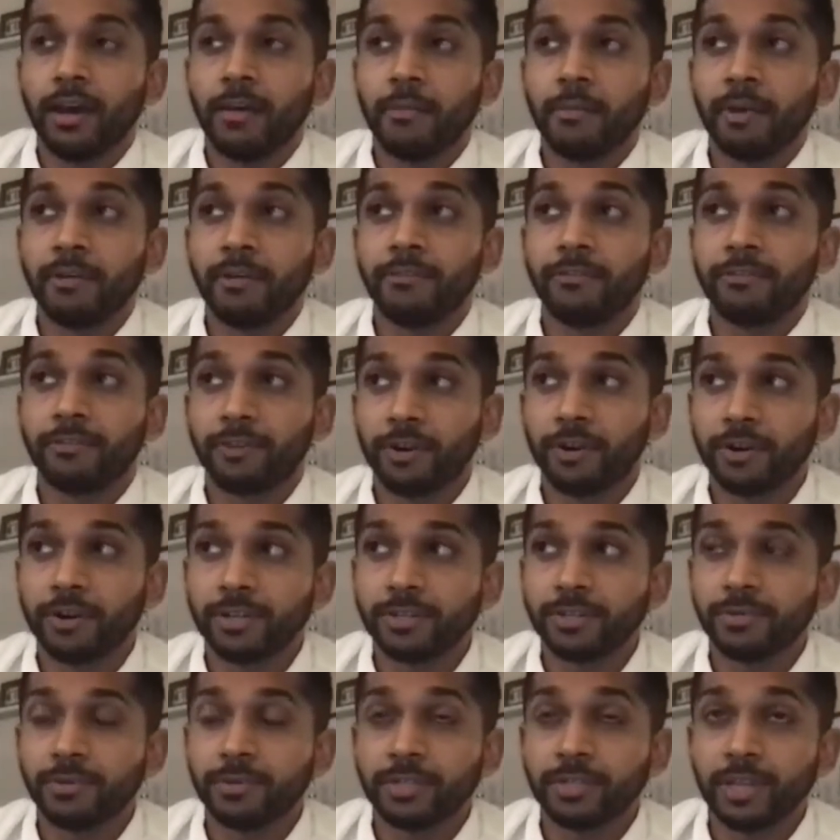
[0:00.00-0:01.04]
My
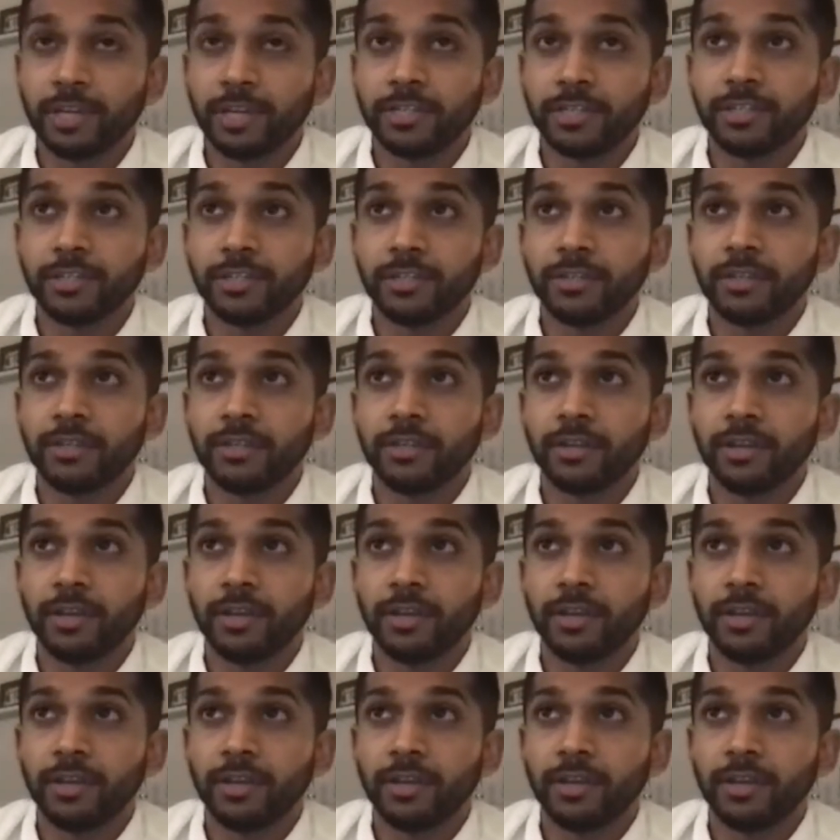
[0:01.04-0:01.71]
first rotation